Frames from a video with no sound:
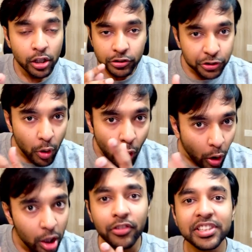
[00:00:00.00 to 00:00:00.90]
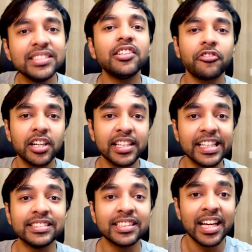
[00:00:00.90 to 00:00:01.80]
So all of these different
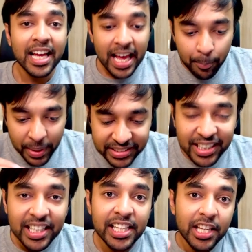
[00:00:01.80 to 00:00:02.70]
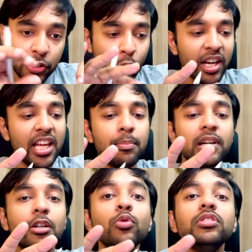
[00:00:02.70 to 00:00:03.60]
things, basically you are able
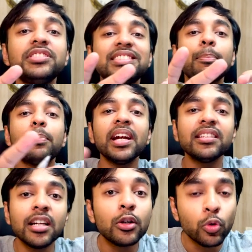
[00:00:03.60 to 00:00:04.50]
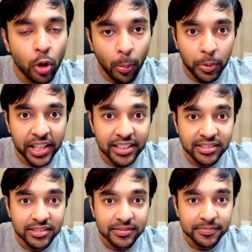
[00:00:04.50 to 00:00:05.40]
to separate the two components.